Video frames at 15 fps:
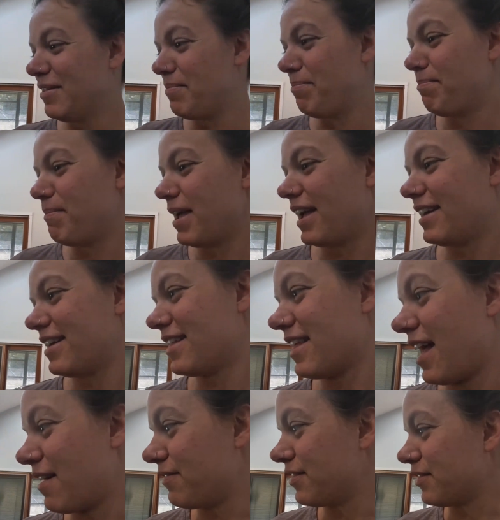Man, does
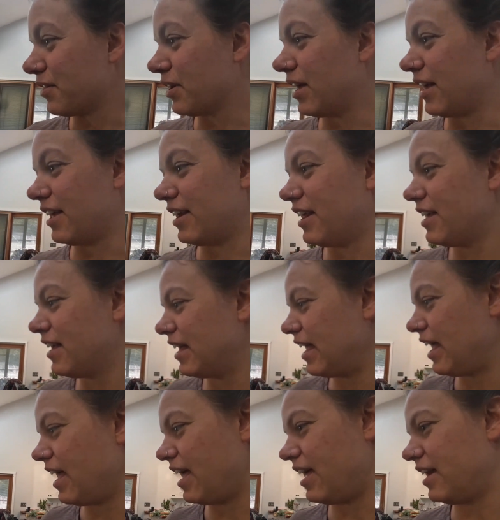that feel good.
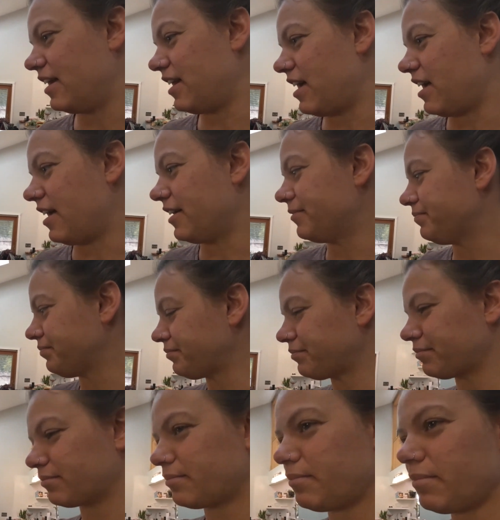And
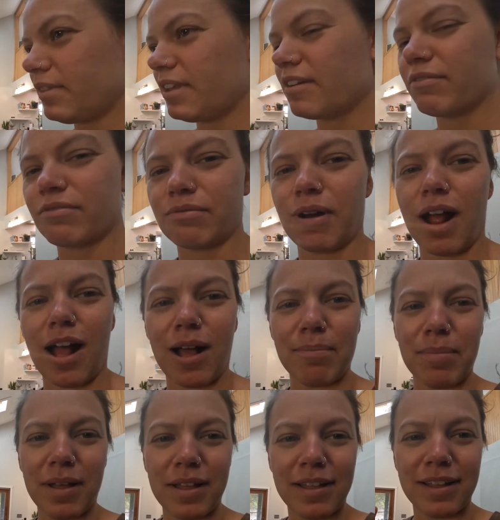
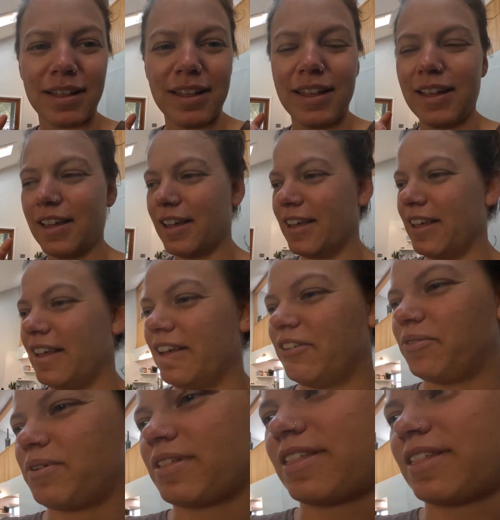Rob was